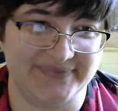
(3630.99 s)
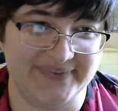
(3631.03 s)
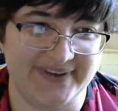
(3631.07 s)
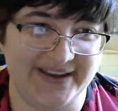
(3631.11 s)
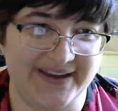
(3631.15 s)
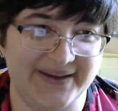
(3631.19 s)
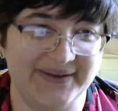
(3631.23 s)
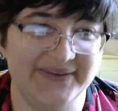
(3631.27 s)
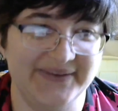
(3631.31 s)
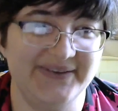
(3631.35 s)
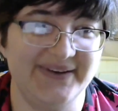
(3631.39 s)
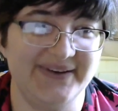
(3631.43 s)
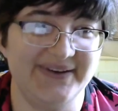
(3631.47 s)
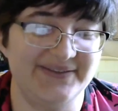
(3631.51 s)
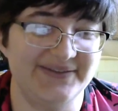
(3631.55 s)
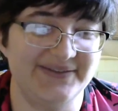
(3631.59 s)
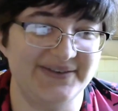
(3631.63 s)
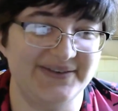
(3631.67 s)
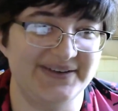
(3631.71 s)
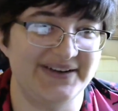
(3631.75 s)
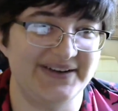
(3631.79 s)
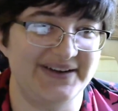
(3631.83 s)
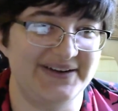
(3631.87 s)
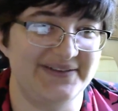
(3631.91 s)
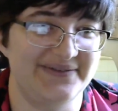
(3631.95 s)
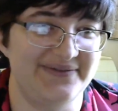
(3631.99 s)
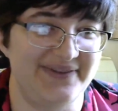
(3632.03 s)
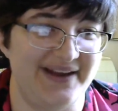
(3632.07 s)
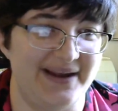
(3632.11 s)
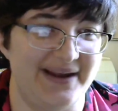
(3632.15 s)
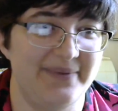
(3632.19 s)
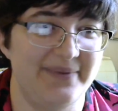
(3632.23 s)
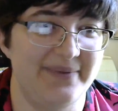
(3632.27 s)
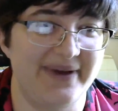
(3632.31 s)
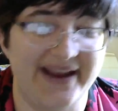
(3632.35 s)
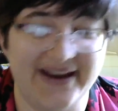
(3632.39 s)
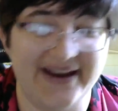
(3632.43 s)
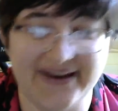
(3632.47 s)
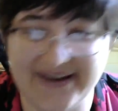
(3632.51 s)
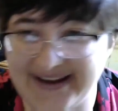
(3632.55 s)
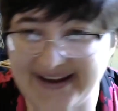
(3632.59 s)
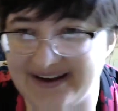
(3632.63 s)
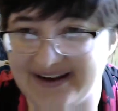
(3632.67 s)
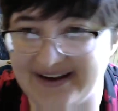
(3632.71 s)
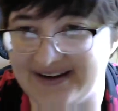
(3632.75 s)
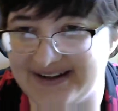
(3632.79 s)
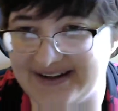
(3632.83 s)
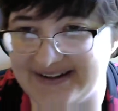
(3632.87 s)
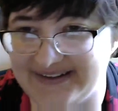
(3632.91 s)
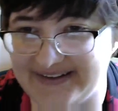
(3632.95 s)
also have a vampire
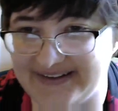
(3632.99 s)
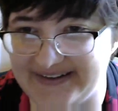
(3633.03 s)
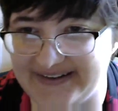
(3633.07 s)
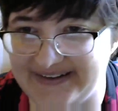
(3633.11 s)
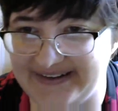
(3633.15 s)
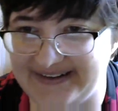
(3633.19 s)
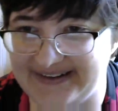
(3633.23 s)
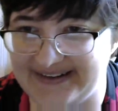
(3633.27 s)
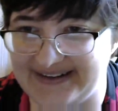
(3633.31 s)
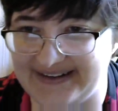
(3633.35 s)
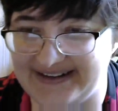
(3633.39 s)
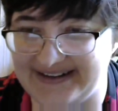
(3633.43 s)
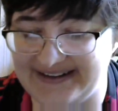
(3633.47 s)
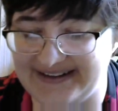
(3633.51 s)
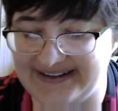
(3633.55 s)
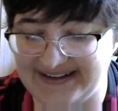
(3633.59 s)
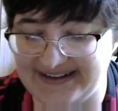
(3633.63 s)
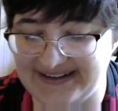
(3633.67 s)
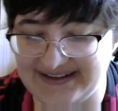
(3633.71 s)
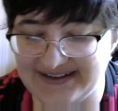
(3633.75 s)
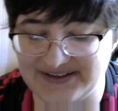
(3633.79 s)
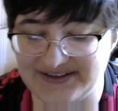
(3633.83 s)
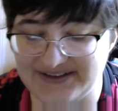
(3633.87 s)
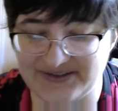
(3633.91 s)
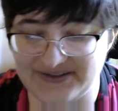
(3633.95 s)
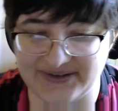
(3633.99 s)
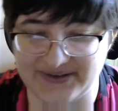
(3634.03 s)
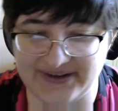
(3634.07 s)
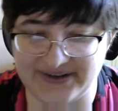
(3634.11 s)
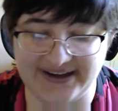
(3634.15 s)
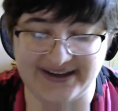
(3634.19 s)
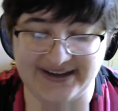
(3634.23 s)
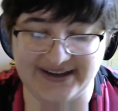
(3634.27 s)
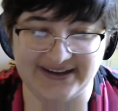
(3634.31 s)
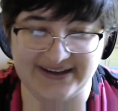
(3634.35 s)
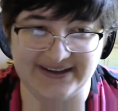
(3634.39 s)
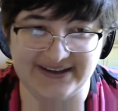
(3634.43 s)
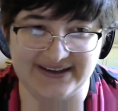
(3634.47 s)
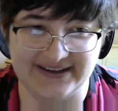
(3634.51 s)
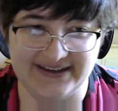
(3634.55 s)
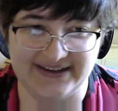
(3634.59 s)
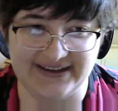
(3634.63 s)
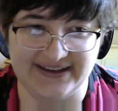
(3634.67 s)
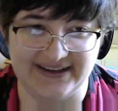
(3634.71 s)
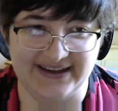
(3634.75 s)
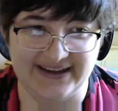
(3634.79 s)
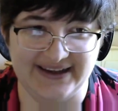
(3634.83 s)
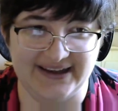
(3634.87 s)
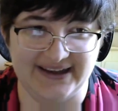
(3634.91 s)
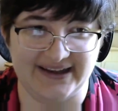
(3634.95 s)
character in the story.
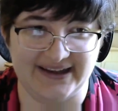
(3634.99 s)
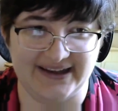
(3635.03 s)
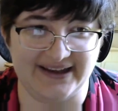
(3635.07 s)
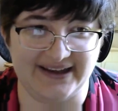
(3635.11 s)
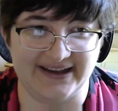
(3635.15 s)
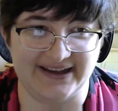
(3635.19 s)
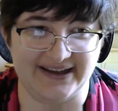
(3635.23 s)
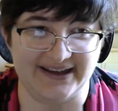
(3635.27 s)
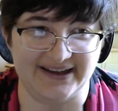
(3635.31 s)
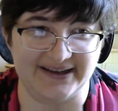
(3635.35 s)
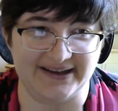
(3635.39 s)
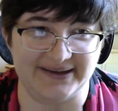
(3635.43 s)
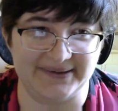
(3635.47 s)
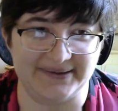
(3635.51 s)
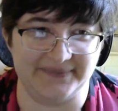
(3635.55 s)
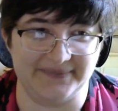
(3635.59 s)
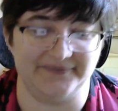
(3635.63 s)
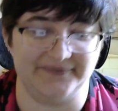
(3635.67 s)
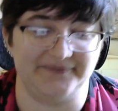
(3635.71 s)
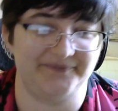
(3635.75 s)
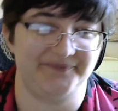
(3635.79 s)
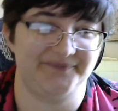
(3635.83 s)
So